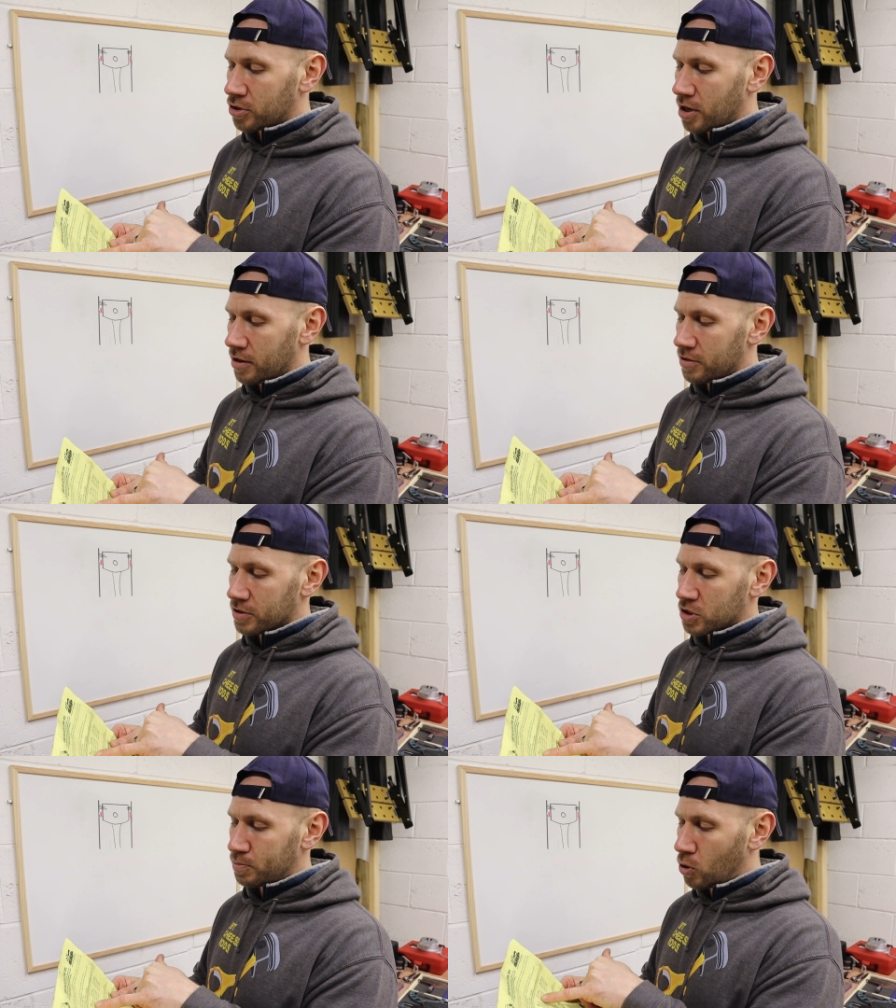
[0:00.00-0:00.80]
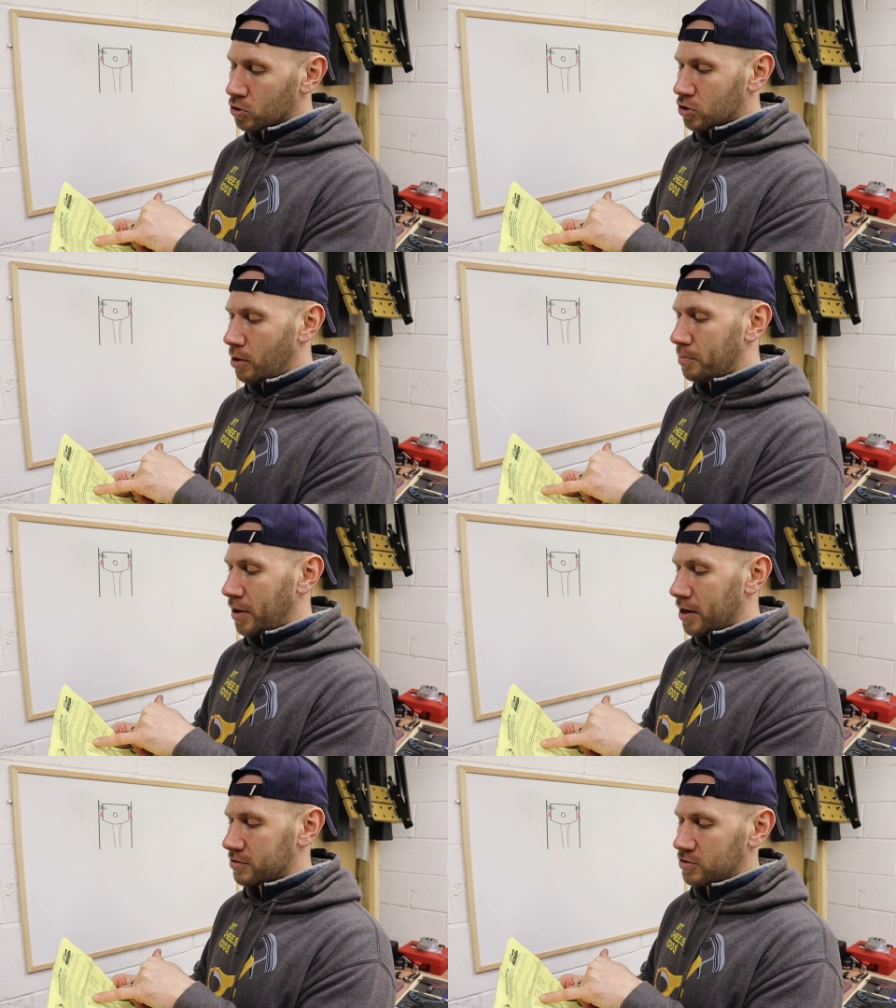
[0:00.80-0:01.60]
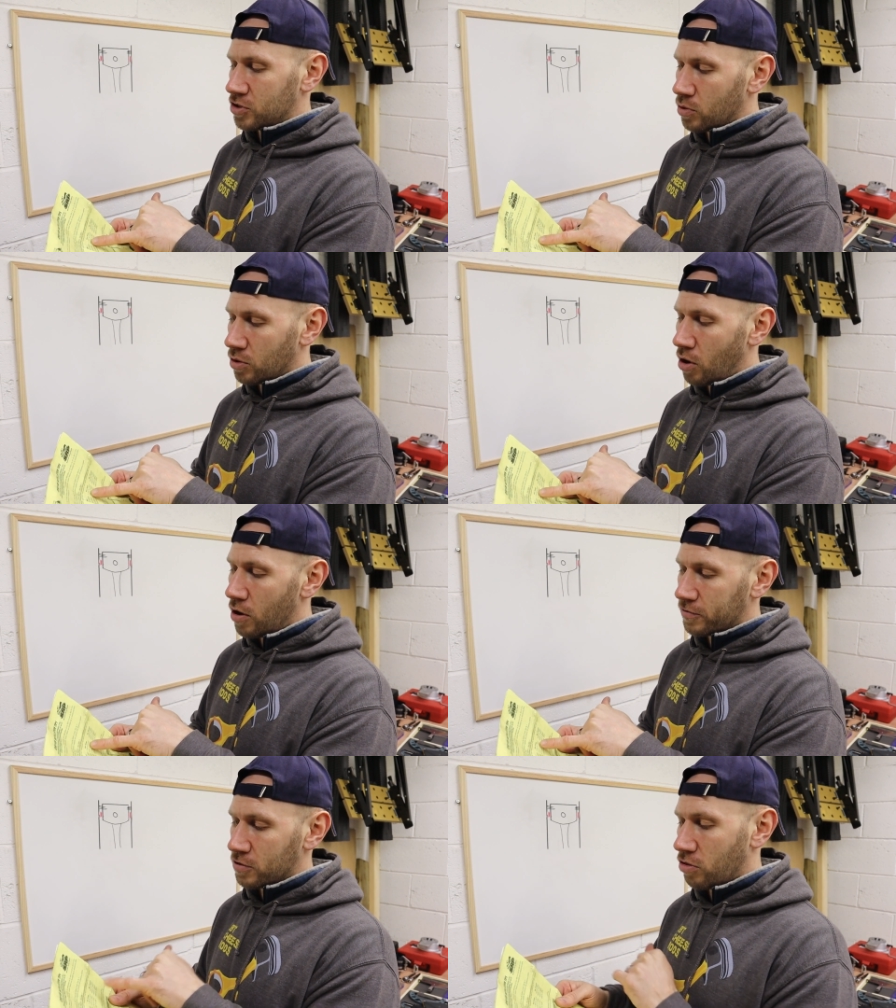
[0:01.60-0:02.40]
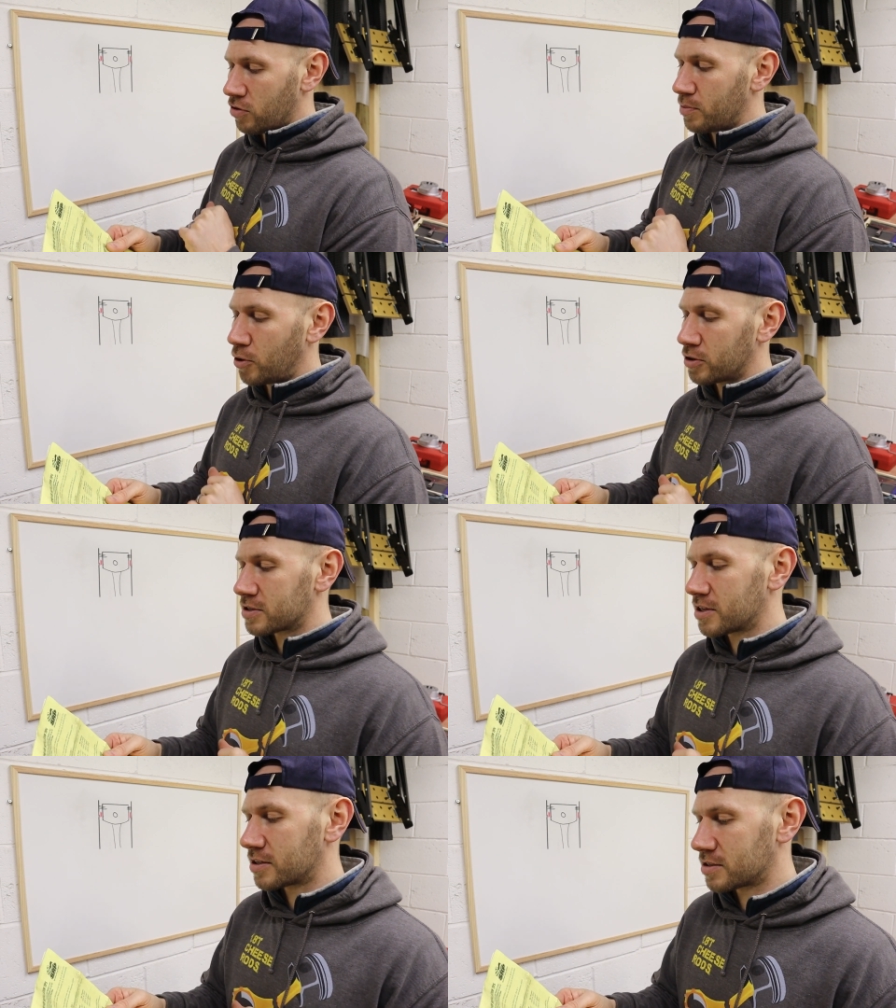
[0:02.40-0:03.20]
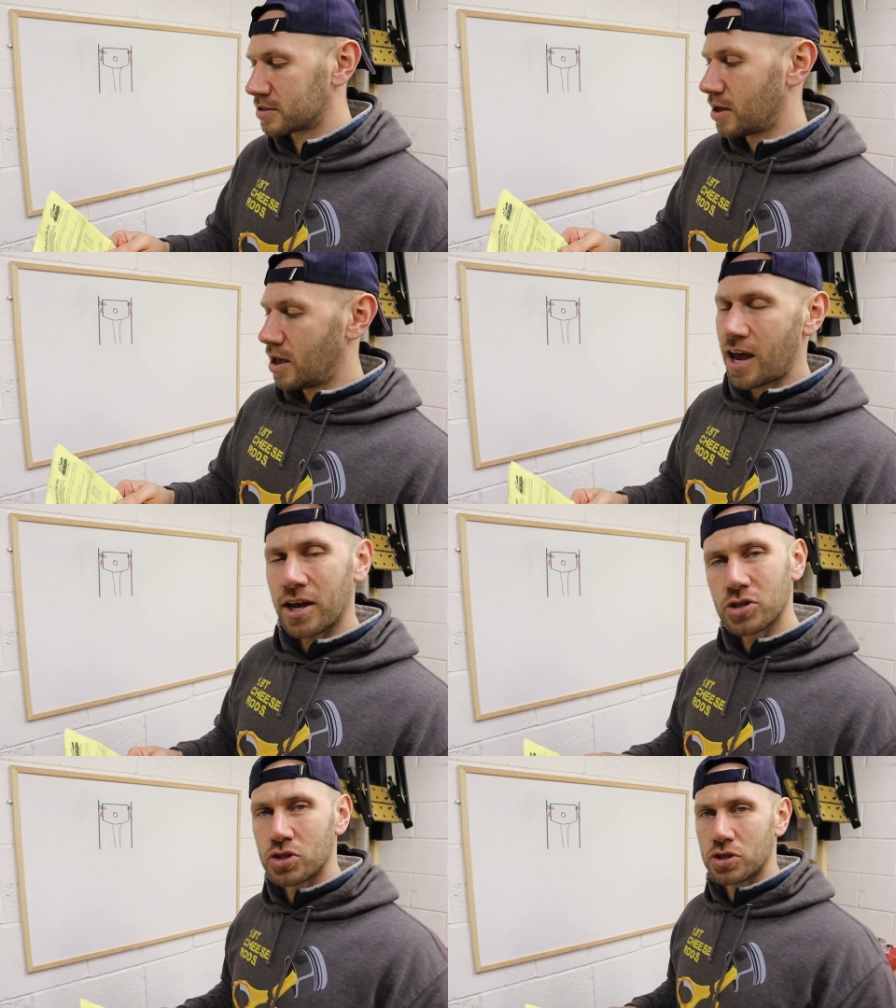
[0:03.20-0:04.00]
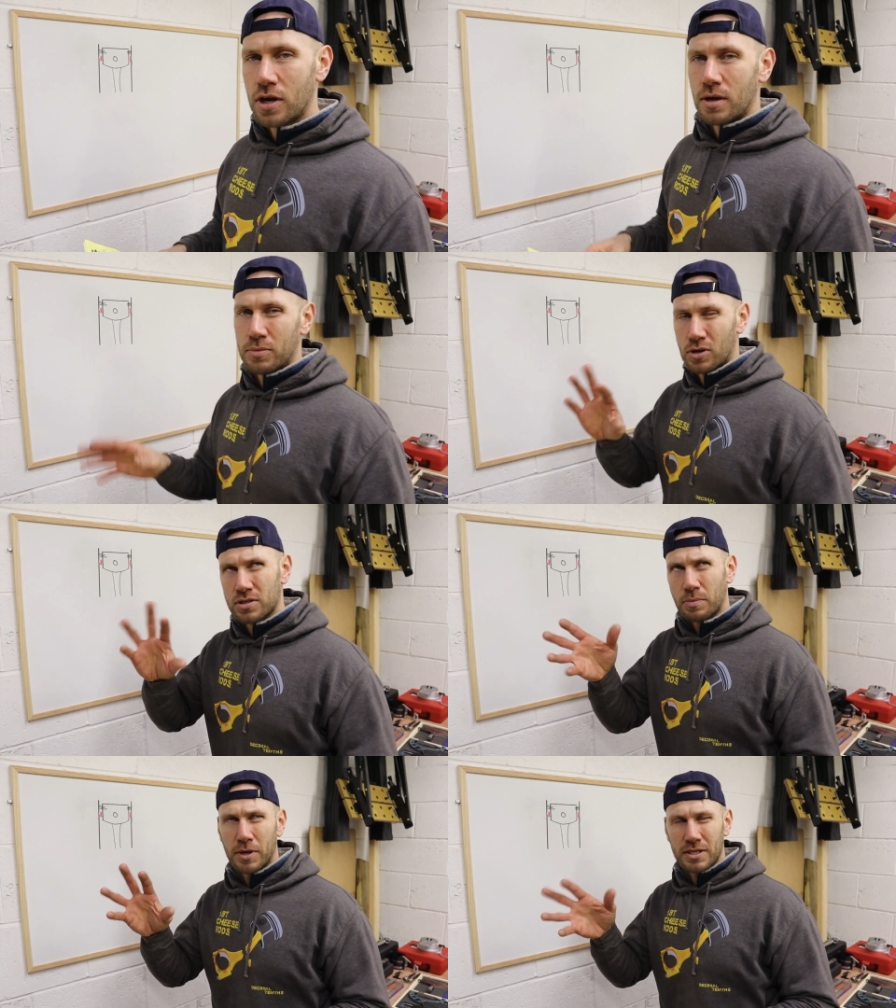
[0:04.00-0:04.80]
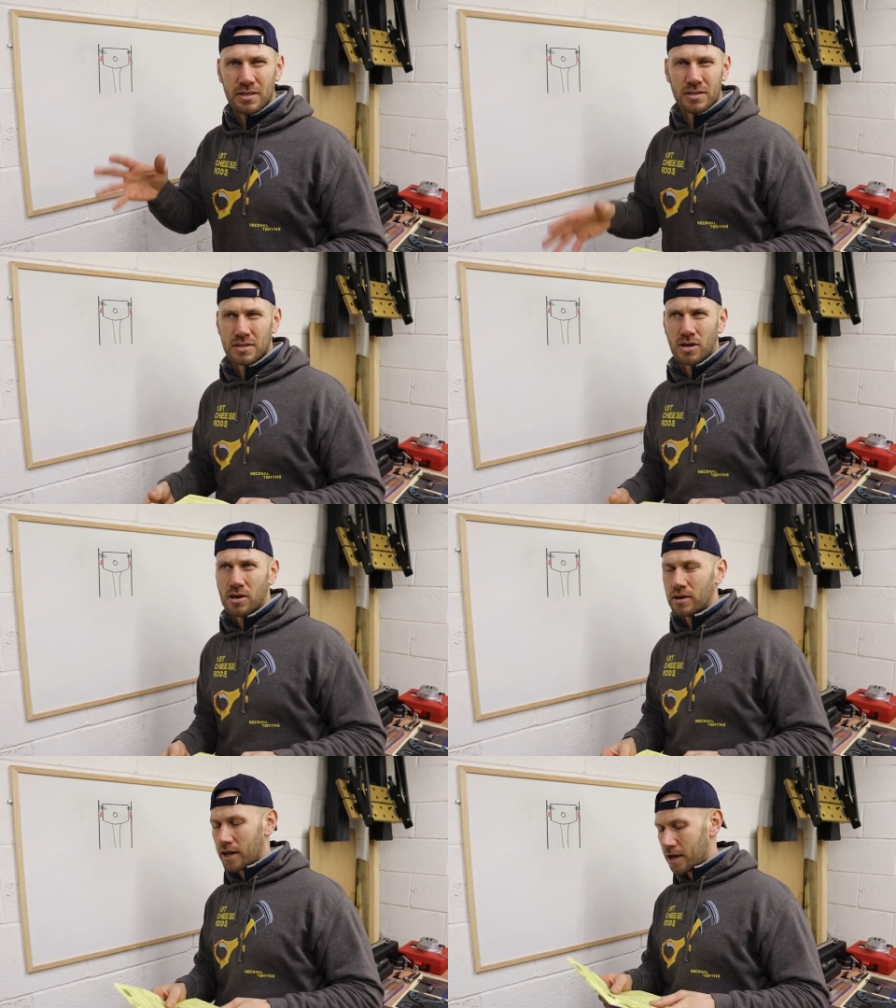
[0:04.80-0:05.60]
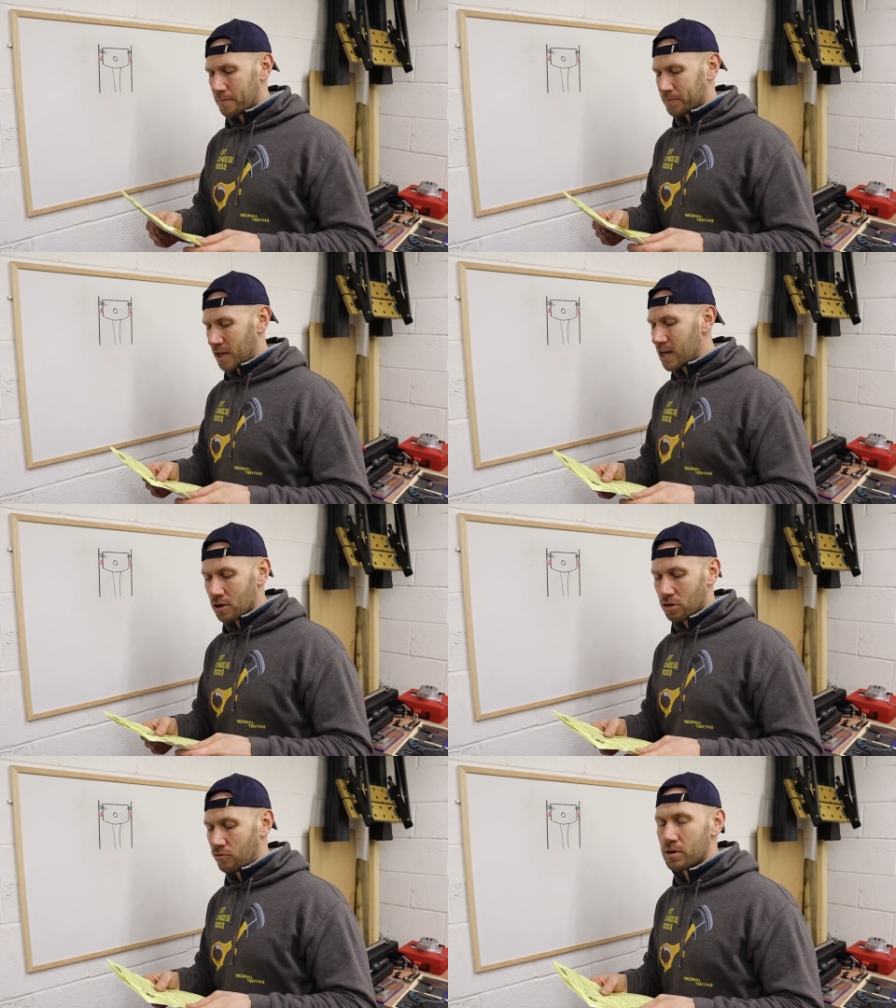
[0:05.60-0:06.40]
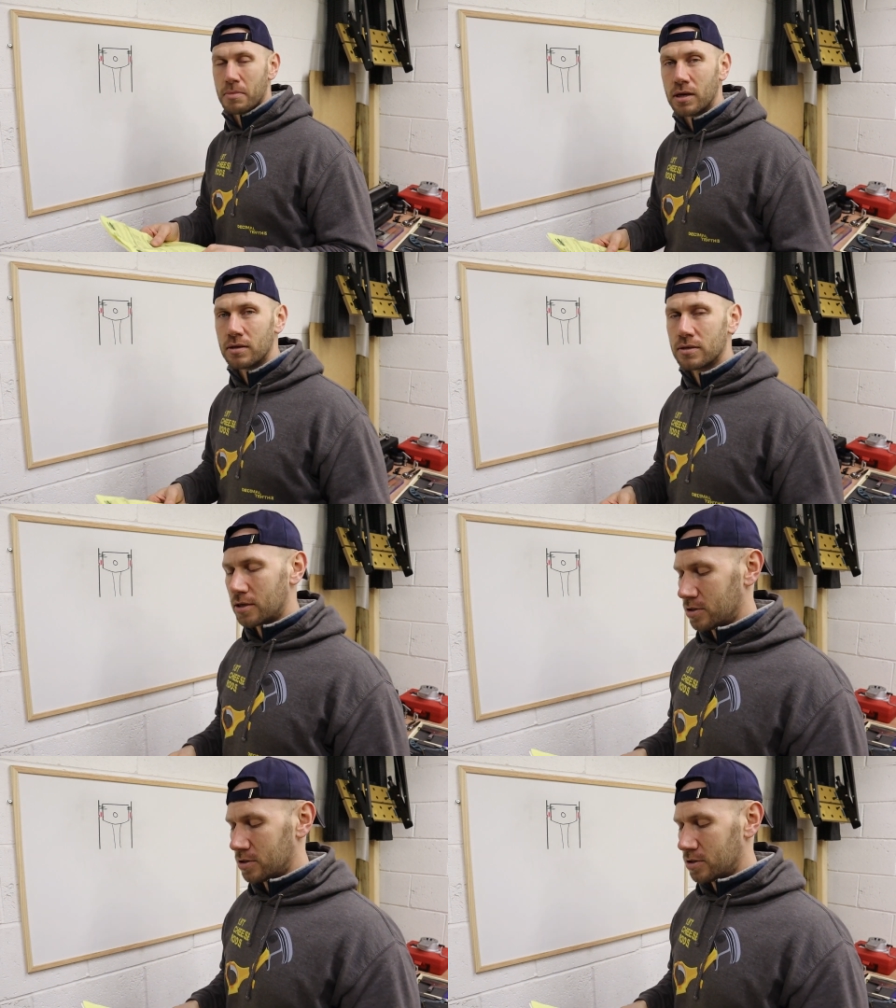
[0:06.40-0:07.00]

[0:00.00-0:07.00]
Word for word: under the Sport Compact 2.5 to 3.6 inch because the pistons are um, 83 mil,